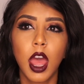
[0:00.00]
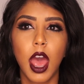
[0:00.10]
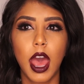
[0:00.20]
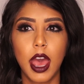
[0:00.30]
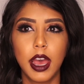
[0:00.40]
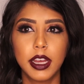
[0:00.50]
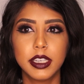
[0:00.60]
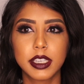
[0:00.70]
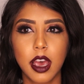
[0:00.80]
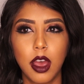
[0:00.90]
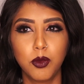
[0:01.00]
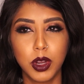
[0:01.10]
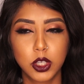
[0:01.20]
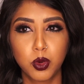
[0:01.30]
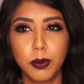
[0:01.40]
and
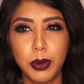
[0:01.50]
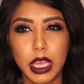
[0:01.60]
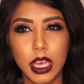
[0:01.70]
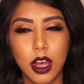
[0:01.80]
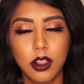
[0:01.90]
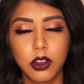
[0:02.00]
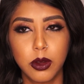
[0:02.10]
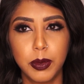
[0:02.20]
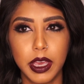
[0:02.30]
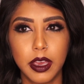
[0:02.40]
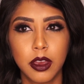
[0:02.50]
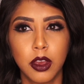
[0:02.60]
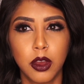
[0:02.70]
rich would be a little bit